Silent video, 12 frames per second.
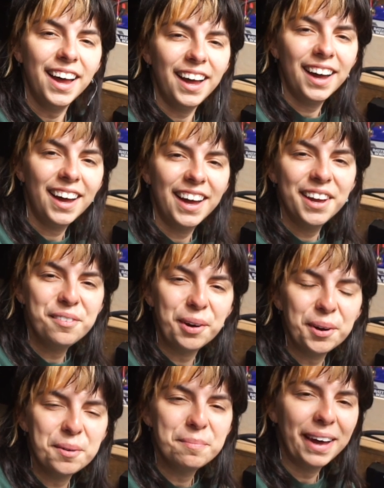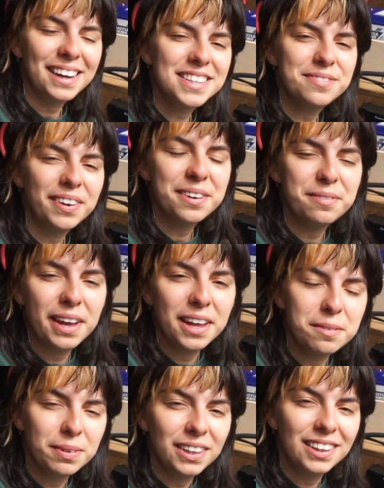Hi, welcome back to my
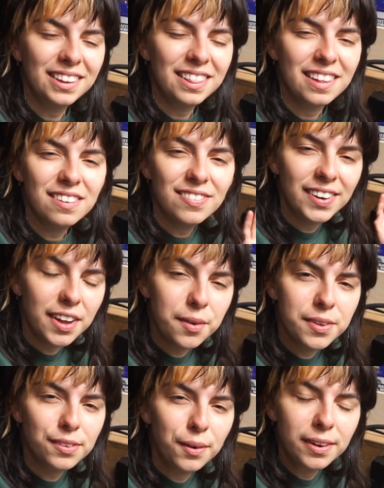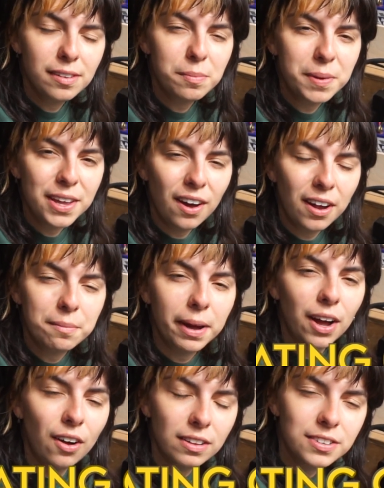van build. This video is going to be on my
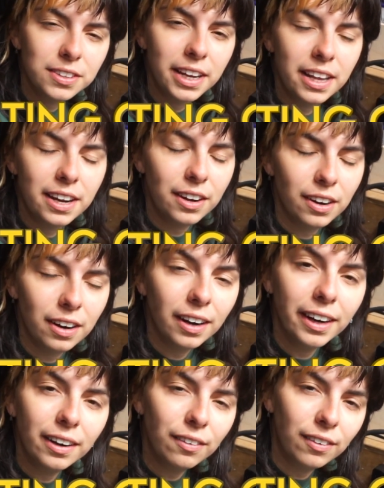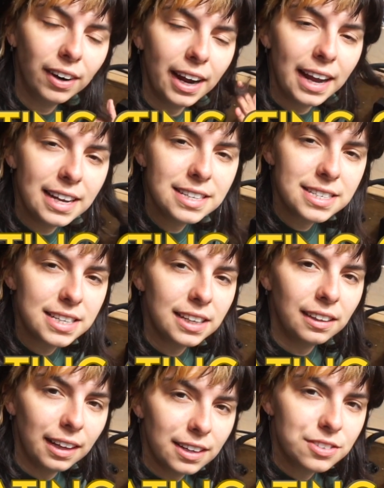alternating current or AC
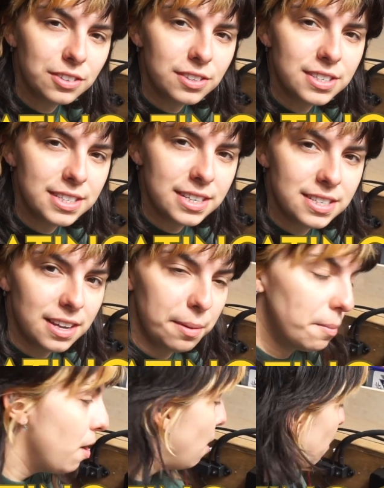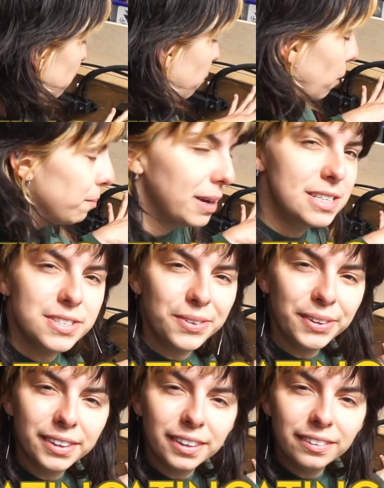electrical system for my
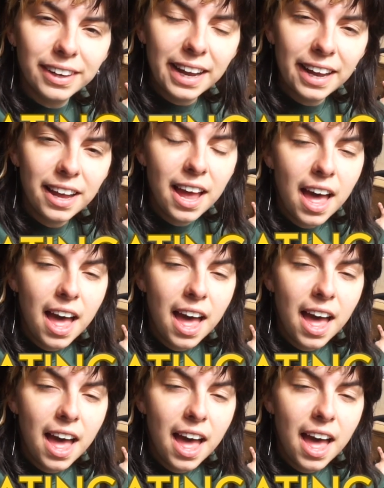solar array.